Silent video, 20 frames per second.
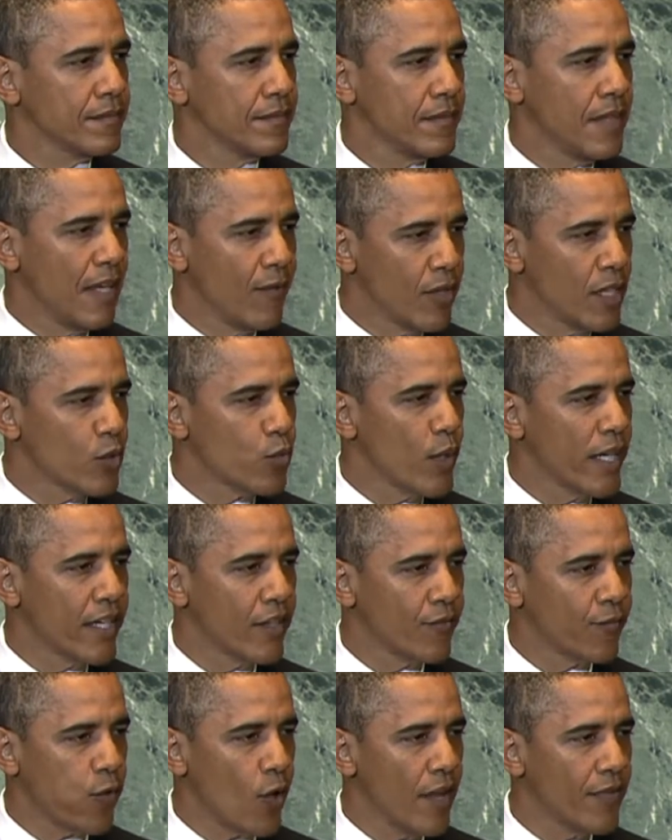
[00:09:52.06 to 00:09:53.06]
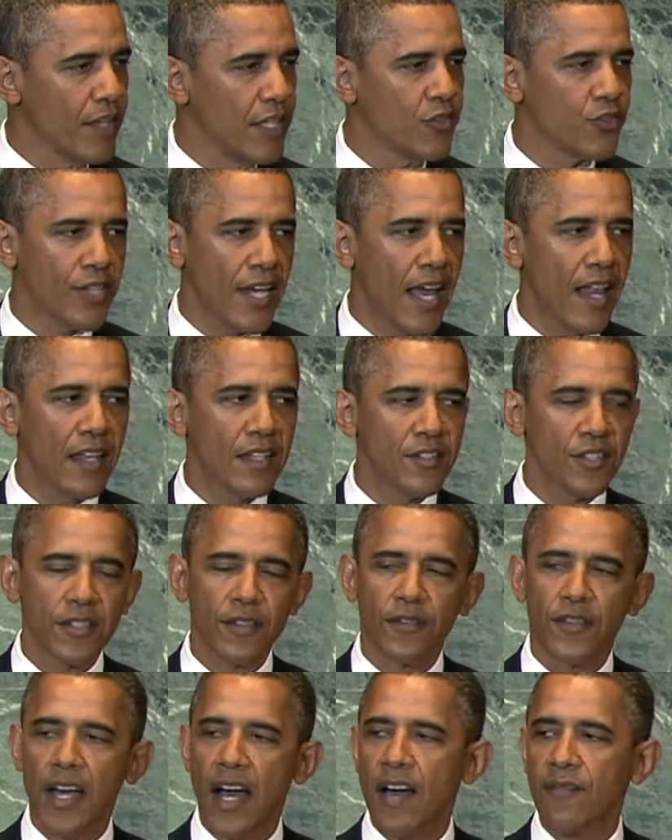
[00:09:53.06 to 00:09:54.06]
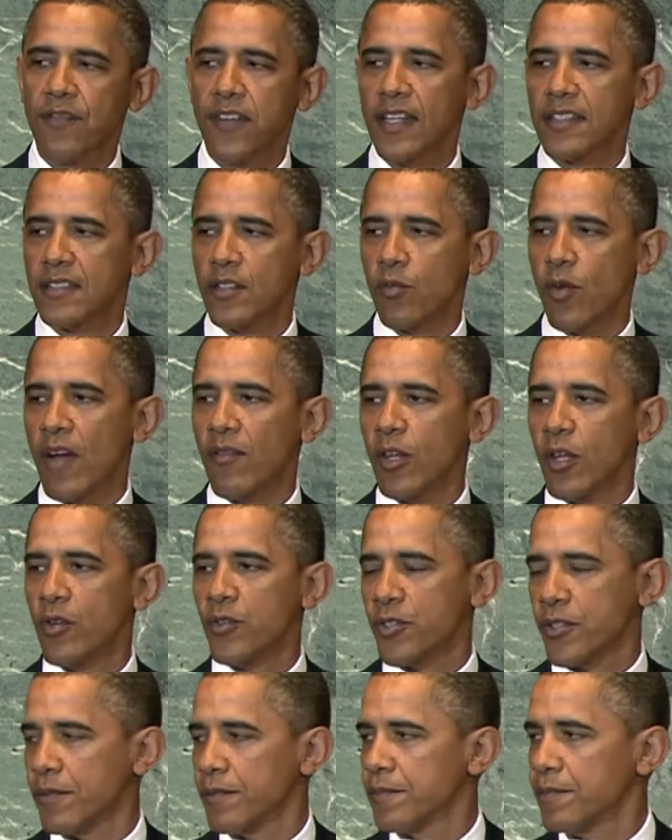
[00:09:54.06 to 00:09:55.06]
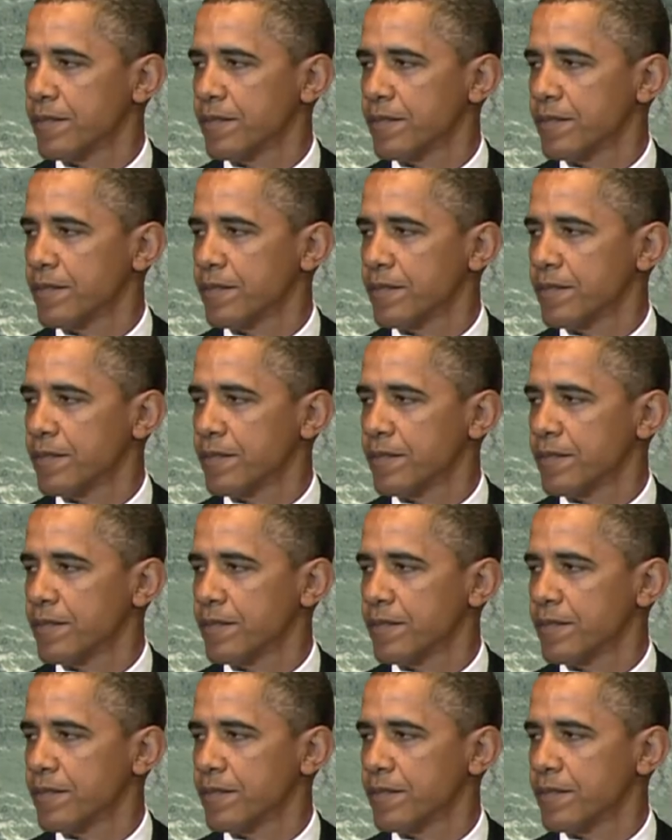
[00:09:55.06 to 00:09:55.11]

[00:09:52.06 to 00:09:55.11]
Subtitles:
even as we confront these challenges of conflict and revolution,